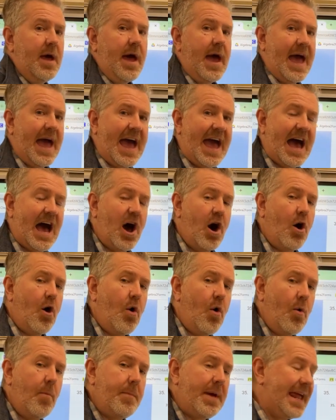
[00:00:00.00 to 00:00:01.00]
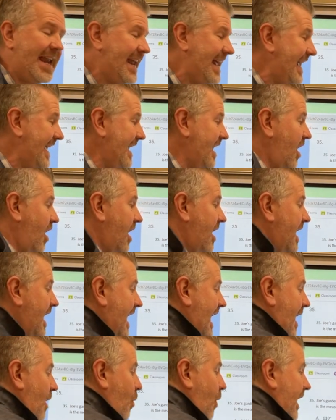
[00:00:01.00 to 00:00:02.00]
how many,
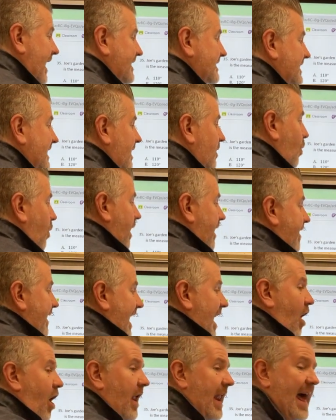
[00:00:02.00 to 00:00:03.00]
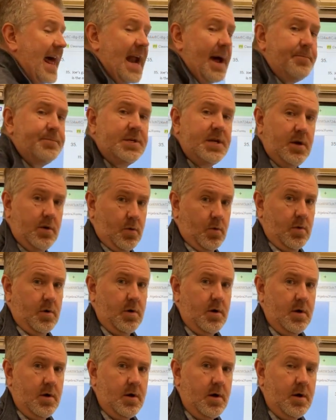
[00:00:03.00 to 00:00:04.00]
what is it? What do they all add up to?
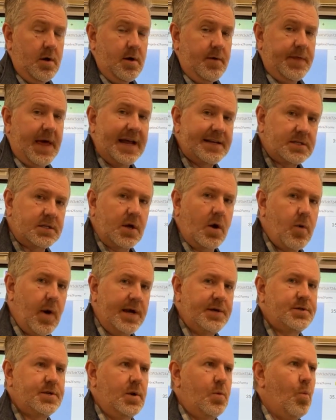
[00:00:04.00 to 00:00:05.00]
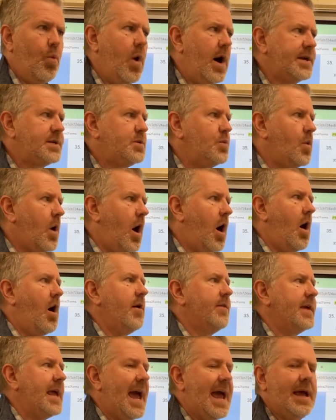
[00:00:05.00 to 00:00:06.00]
That's the question. What do all
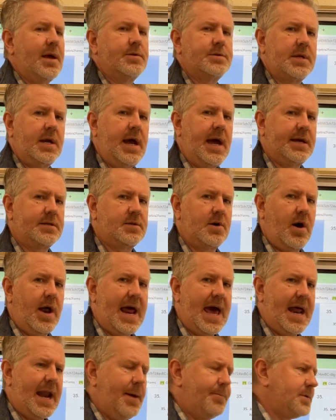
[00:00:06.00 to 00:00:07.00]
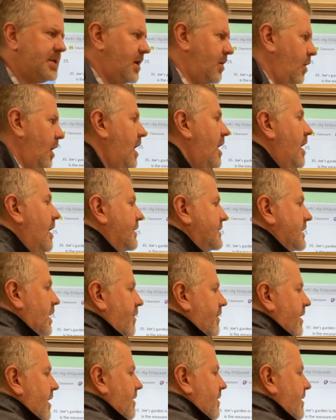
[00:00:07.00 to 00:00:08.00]
the angles in a hexagon add up to? So
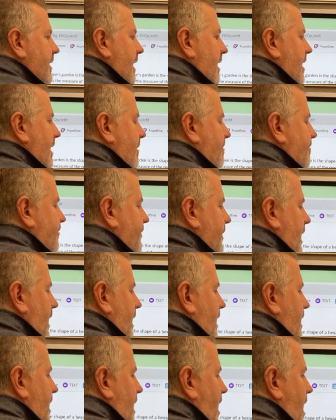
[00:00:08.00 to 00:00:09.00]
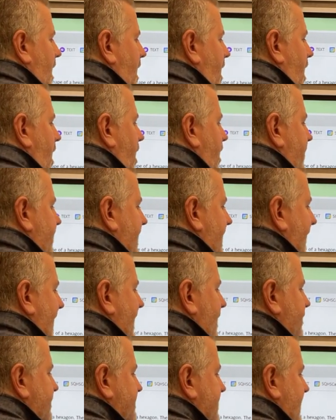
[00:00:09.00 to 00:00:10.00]
that all the angles